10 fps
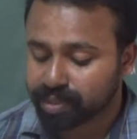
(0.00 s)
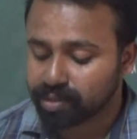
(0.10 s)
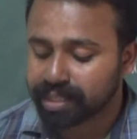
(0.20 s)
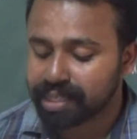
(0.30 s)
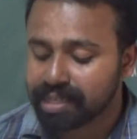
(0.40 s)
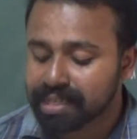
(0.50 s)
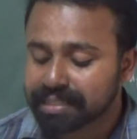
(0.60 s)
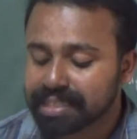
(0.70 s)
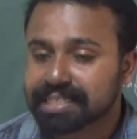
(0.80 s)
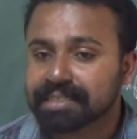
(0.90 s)
Okay,
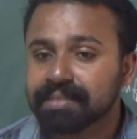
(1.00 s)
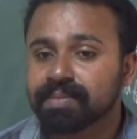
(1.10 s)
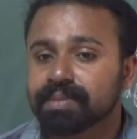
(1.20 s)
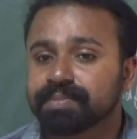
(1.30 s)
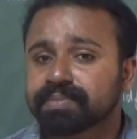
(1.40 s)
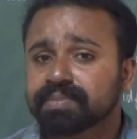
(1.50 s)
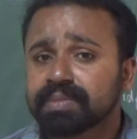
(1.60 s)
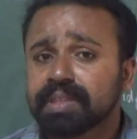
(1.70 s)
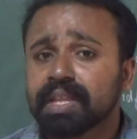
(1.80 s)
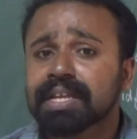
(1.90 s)
there is
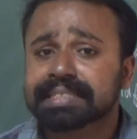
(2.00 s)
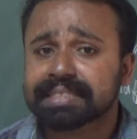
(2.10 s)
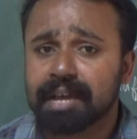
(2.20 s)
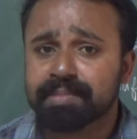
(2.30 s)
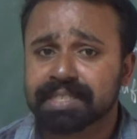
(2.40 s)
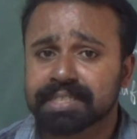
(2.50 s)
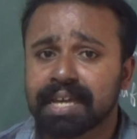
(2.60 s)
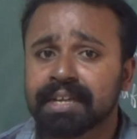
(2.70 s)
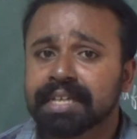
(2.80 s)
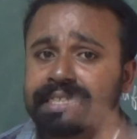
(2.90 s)
a scarf is
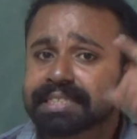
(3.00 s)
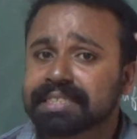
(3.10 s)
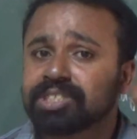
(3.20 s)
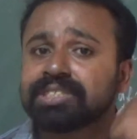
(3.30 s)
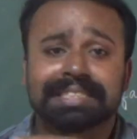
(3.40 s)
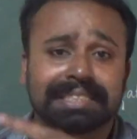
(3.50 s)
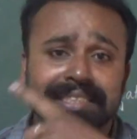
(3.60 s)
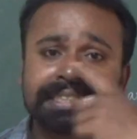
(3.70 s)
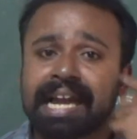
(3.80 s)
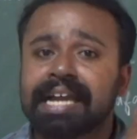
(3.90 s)
there. She just
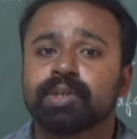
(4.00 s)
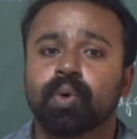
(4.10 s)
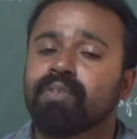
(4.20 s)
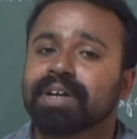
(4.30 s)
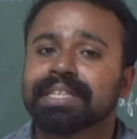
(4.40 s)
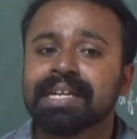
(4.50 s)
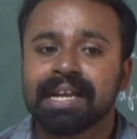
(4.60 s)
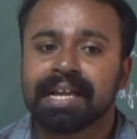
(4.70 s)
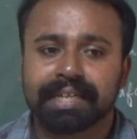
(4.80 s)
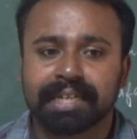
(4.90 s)
tied over the
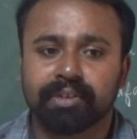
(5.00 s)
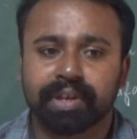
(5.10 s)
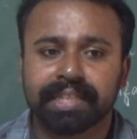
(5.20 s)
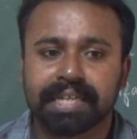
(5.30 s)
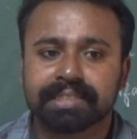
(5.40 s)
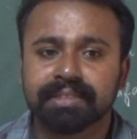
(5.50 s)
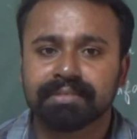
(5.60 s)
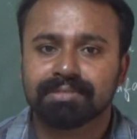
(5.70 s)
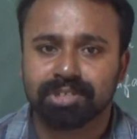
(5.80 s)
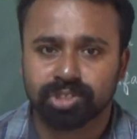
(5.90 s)
head. Okay, that's the
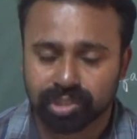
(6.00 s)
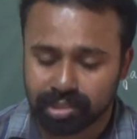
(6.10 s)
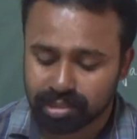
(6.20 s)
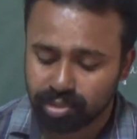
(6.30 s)
condition.